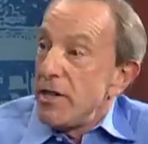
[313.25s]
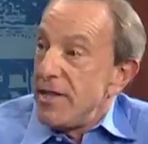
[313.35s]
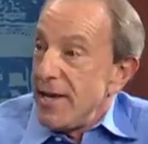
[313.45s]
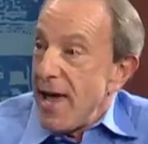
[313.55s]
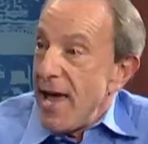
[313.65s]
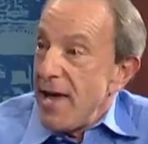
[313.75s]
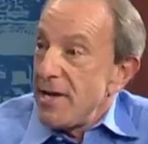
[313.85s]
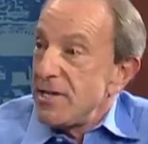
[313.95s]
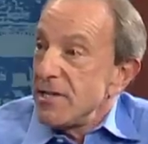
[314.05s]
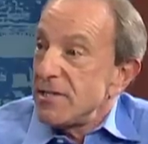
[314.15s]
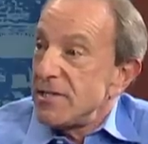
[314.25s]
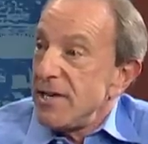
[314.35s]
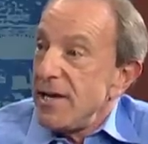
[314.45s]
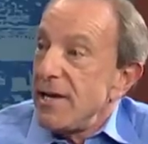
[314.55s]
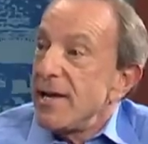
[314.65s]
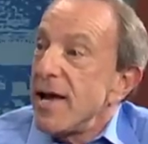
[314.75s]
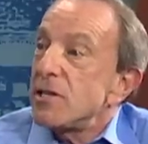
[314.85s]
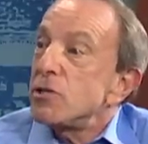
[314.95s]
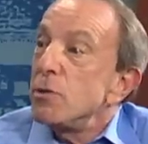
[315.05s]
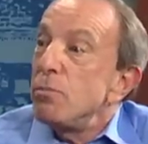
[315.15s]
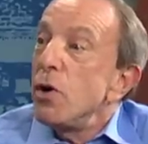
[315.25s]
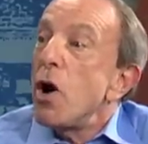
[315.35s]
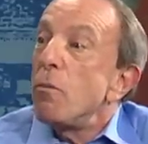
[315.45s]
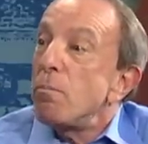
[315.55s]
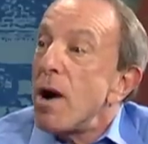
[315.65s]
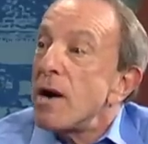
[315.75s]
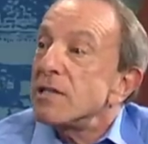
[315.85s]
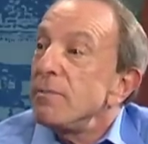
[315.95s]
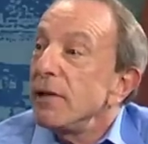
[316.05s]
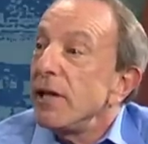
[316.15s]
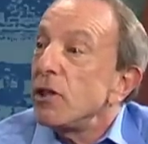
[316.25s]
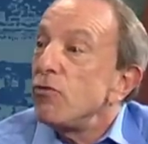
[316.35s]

the agency gets to put approximately